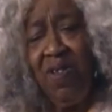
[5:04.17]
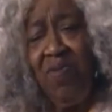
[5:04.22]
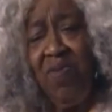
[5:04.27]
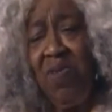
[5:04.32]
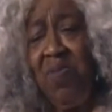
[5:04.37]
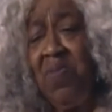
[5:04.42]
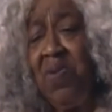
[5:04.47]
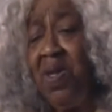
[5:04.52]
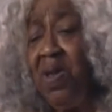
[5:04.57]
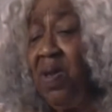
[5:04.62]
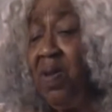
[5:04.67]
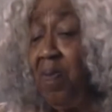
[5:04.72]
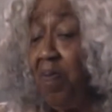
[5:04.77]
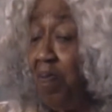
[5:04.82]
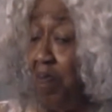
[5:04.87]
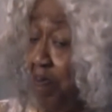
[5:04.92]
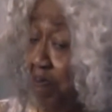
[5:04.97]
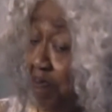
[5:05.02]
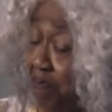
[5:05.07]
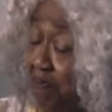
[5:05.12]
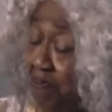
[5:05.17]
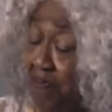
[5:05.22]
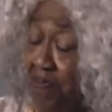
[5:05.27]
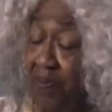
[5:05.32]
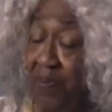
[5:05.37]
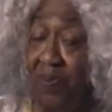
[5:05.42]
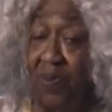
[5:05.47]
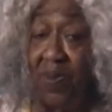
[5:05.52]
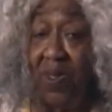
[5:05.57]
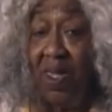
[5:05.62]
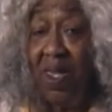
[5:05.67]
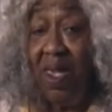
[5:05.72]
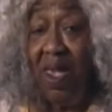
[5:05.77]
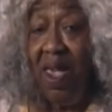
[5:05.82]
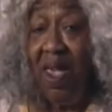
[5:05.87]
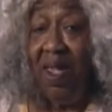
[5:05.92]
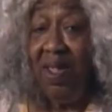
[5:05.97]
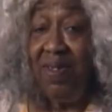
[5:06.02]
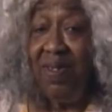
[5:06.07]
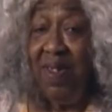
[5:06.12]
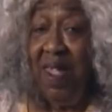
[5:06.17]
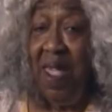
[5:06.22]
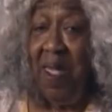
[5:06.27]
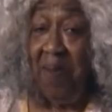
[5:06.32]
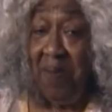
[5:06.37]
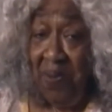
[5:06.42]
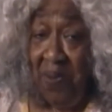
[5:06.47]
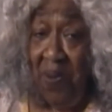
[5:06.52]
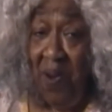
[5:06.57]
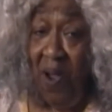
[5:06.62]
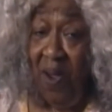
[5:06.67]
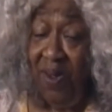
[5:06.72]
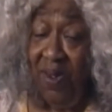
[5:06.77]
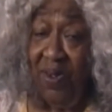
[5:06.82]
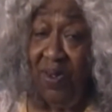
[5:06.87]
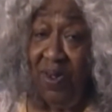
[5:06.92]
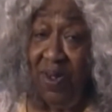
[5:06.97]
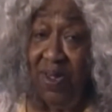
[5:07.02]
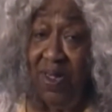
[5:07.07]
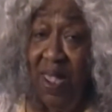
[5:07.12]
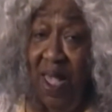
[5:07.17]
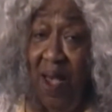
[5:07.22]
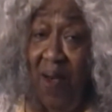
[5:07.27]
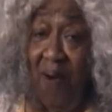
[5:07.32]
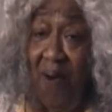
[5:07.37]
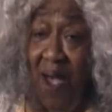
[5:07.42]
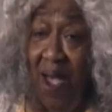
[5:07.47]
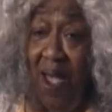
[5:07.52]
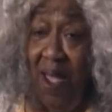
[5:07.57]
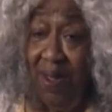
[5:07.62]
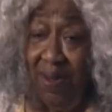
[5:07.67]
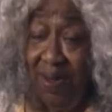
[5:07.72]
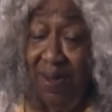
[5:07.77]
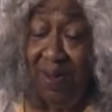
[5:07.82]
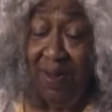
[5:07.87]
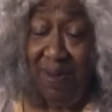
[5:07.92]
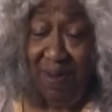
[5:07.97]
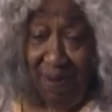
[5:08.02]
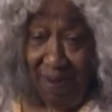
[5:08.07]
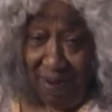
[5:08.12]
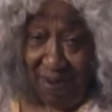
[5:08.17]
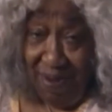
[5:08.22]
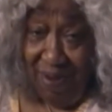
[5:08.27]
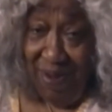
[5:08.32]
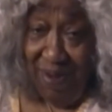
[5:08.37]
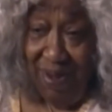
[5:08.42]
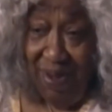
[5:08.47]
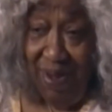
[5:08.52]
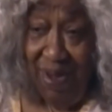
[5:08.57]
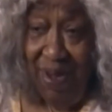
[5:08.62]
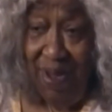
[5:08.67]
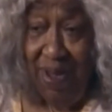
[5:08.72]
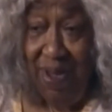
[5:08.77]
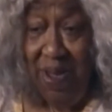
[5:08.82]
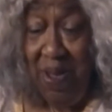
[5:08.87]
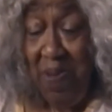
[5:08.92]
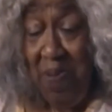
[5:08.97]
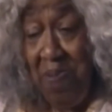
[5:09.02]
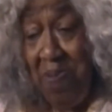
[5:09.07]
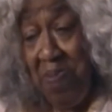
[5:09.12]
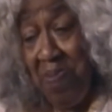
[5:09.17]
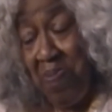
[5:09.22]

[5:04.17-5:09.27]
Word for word: Jimmy, but James Marshall is how I see him